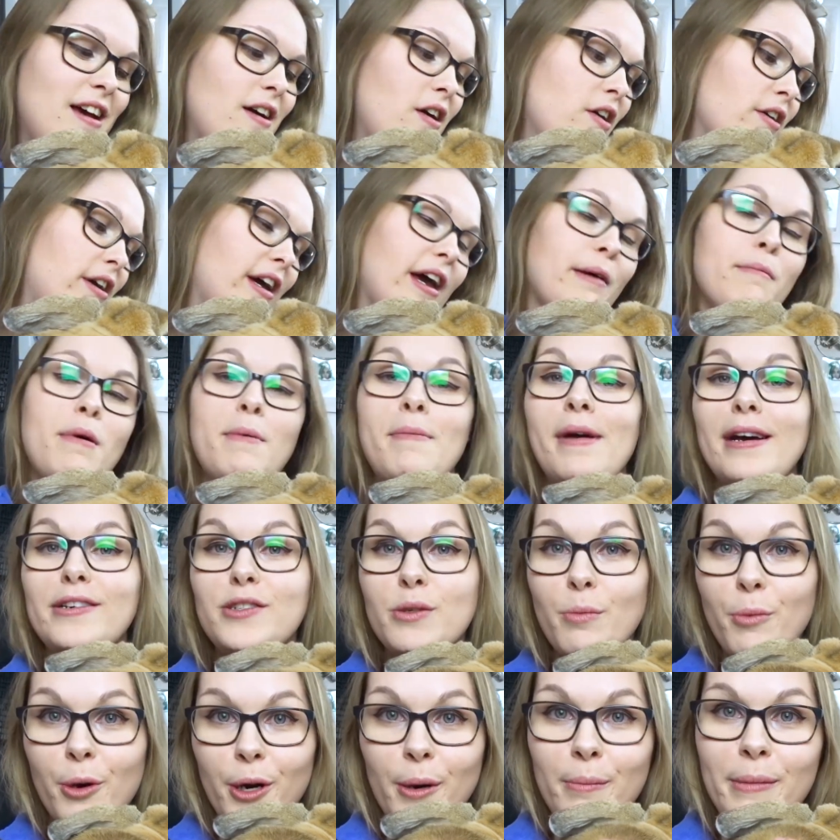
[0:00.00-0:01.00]
Okay, maybe I
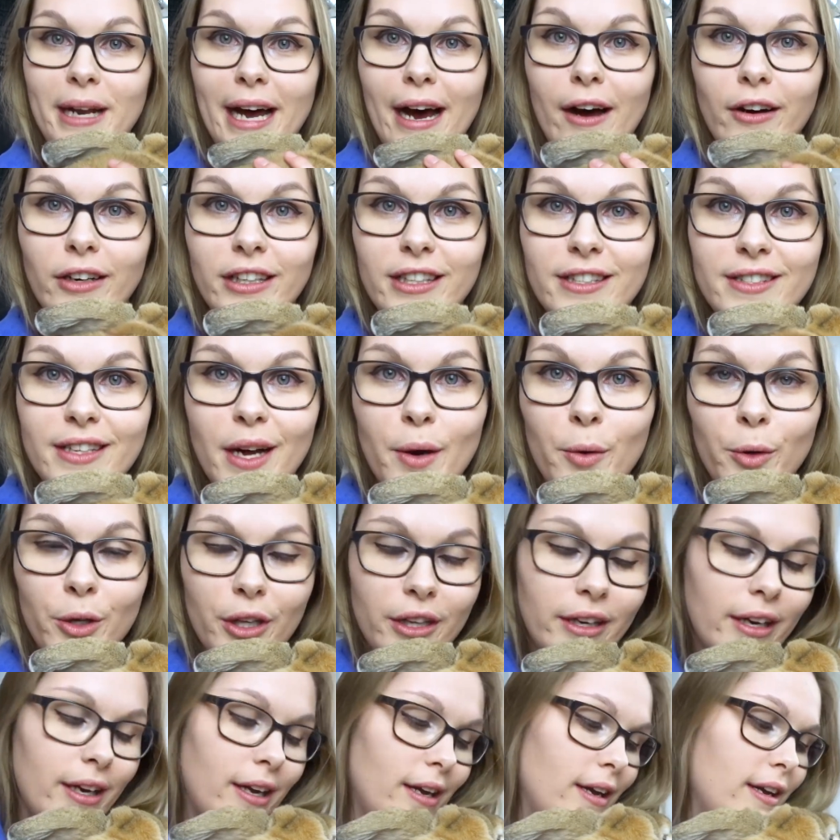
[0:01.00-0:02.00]
should put him down. He's not
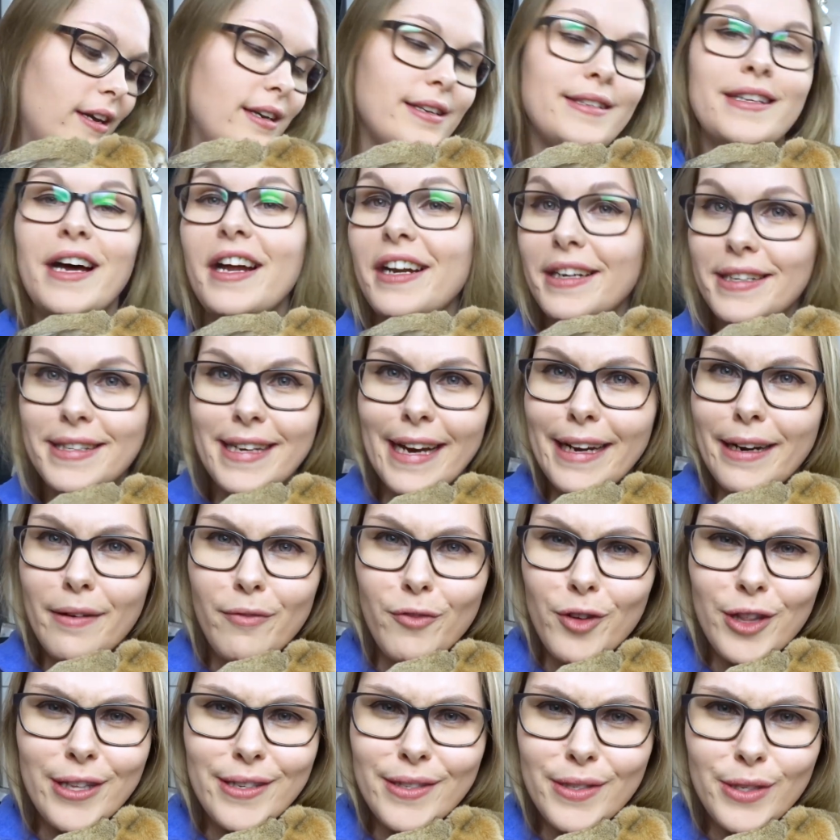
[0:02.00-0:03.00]
really, he's not excited
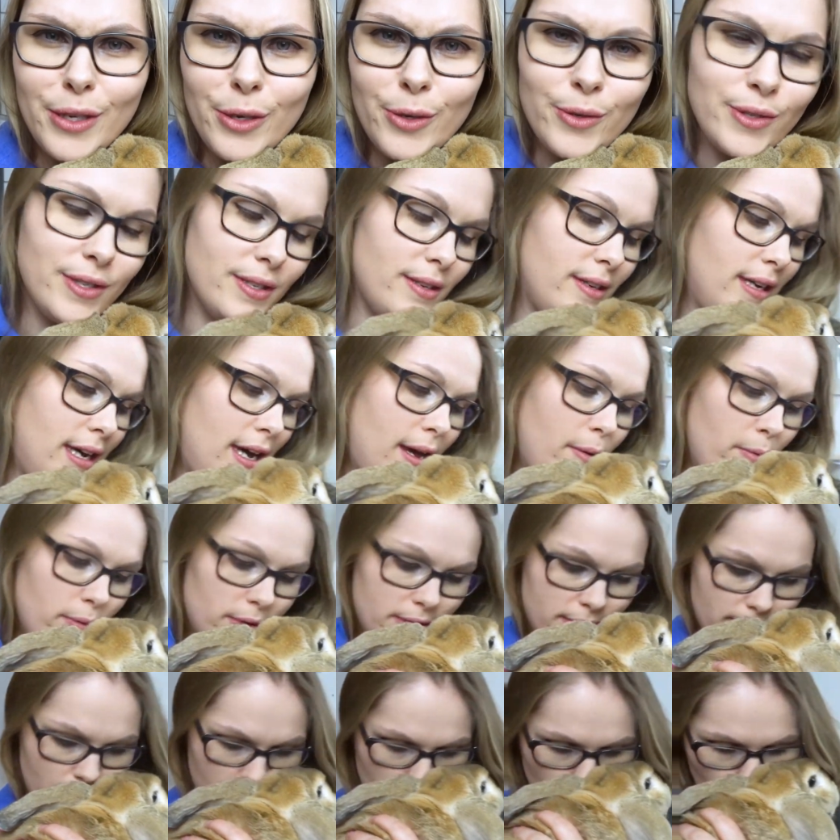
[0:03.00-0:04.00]
for this news. Okay, one
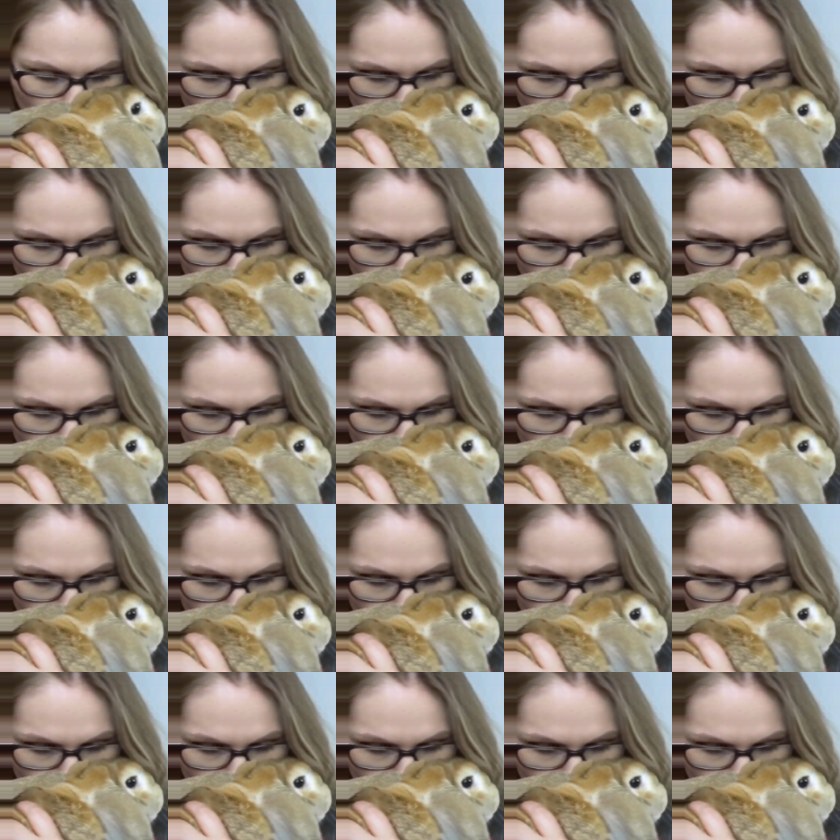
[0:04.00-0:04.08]
sec.